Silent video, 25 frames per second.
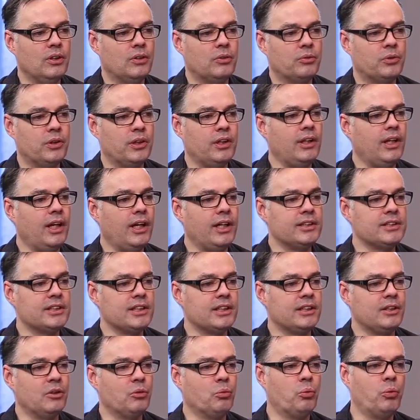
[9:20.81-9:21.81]

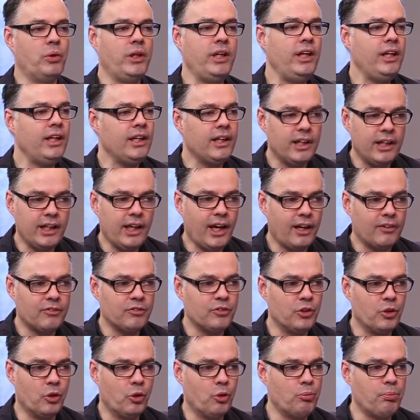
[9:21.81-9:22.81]
realizing that we
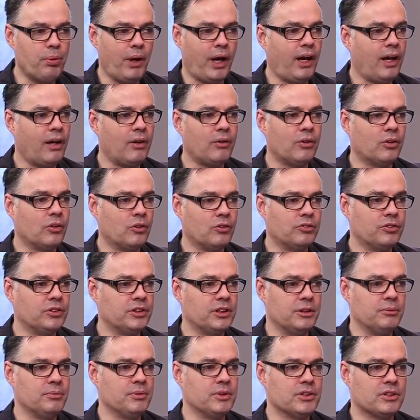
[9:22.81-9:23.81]
have no power over
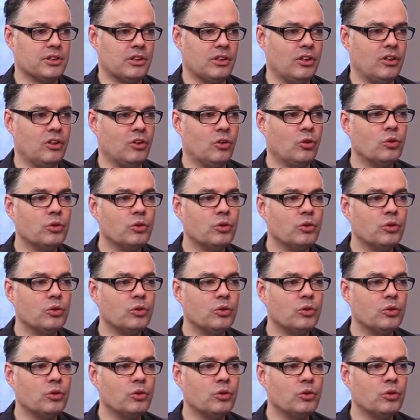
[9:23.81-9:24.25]
demons at all.